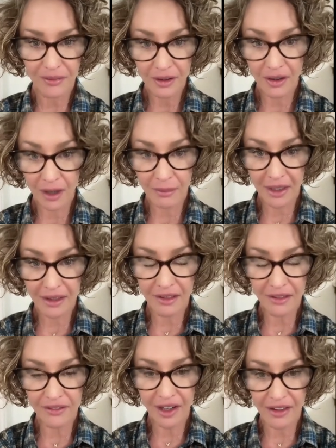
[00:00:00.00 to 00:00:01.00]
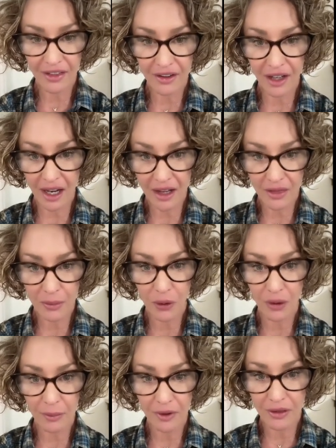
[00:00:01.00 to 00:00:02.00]
God made the Leviathan and the
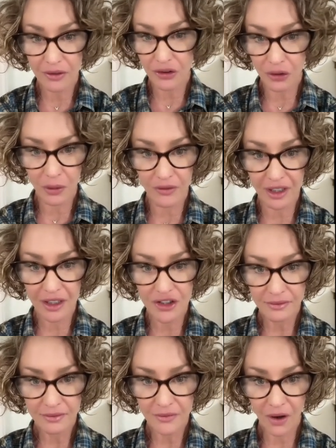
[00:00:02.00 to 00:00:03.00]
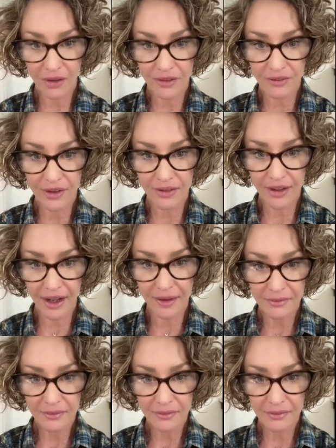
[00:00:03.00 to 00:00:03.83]
Behemoth, two of each, on the fifth day.